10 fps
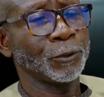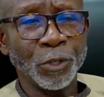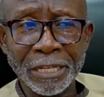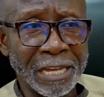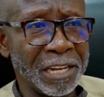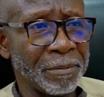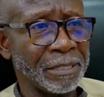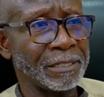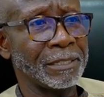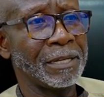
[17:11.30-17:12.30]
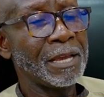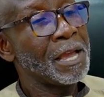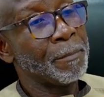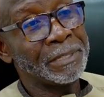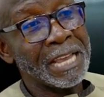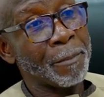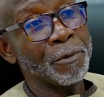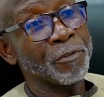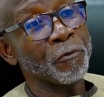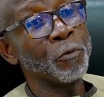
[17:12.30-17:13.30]
Only in any budget. Mr.
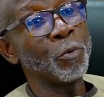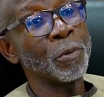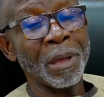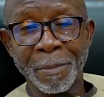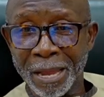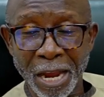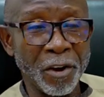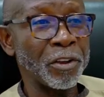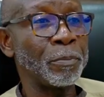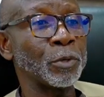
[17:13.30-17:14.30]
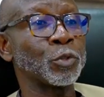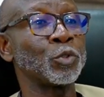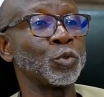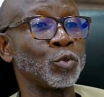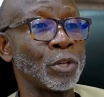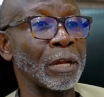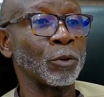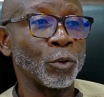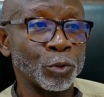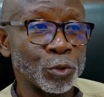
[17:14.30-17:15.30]
Amishu football, we are very encouraged me to then
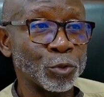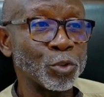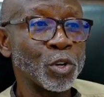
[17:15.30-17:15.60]
go to